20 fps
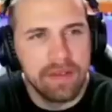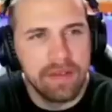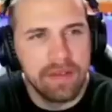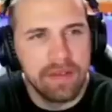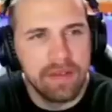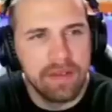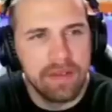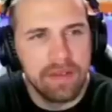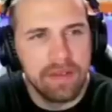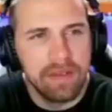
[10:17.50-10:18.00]

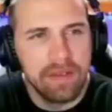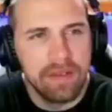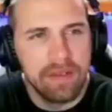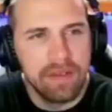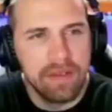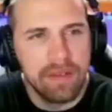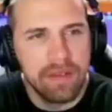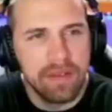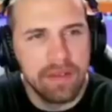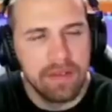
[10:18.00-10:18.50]

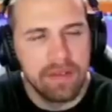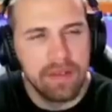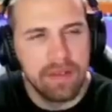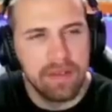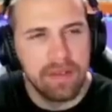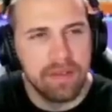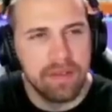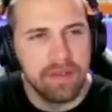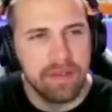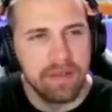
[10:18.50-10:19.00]

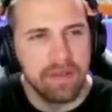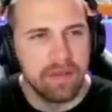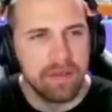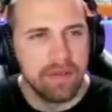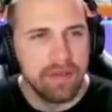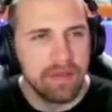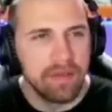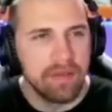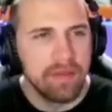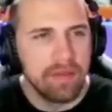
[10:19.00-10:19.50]

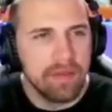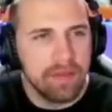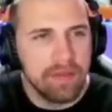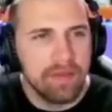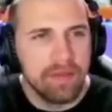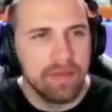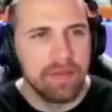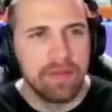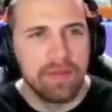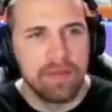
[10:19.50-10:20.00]

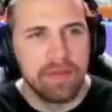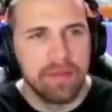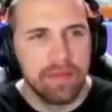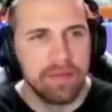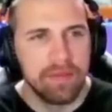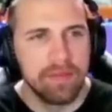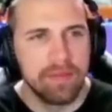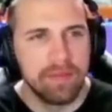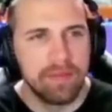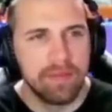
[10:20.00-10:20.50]

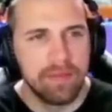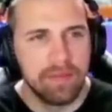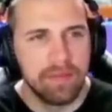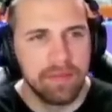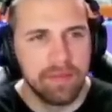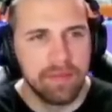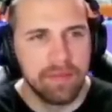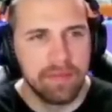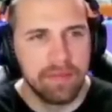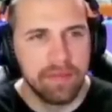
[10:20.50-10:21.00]

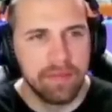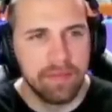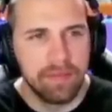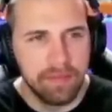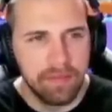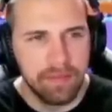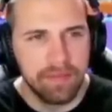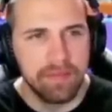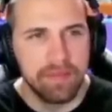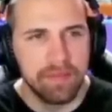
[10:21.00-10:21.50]

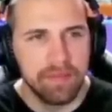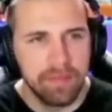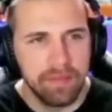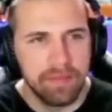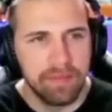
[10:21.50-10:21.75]
(not speaking)